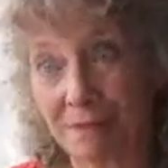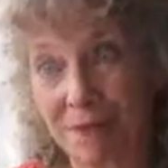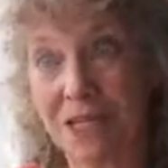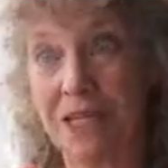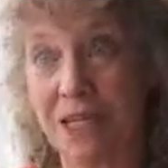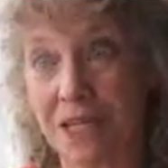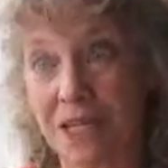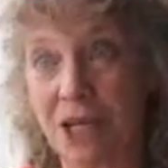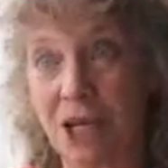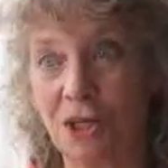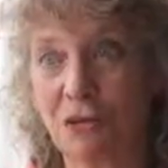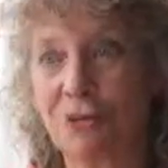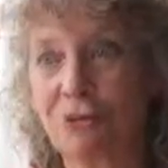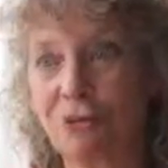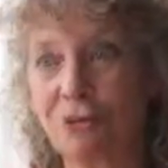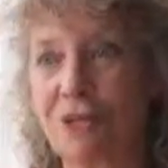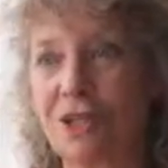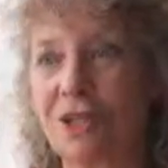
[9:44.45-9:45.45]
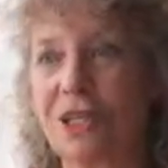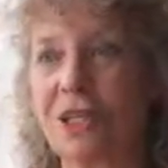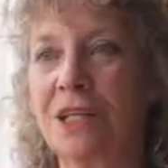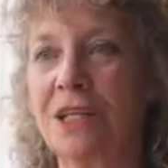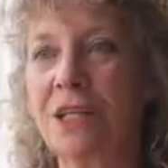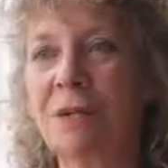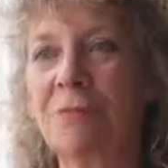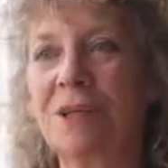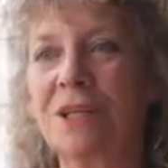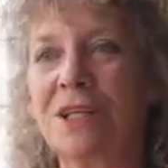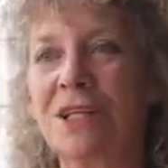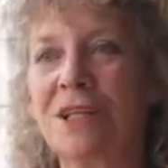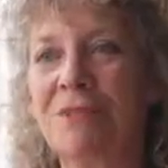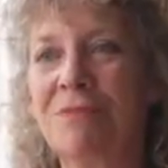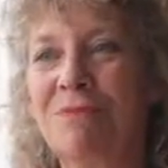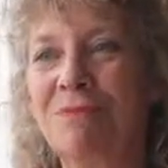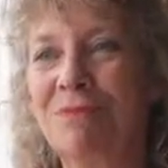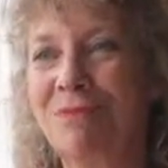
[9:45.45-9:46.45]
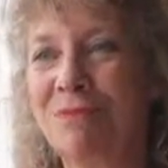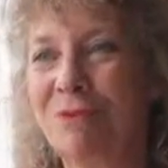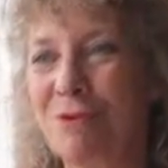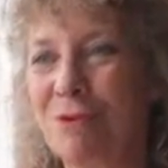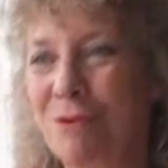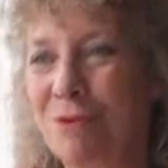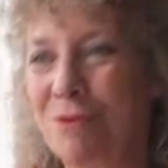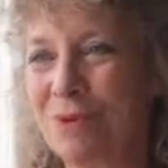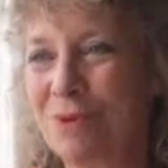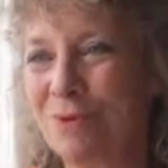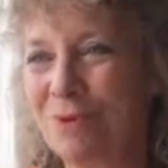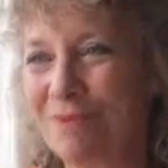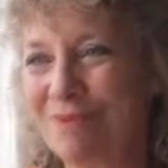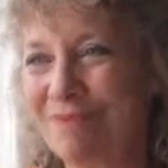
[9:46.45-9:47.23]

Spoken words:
He liked writing in the committee group.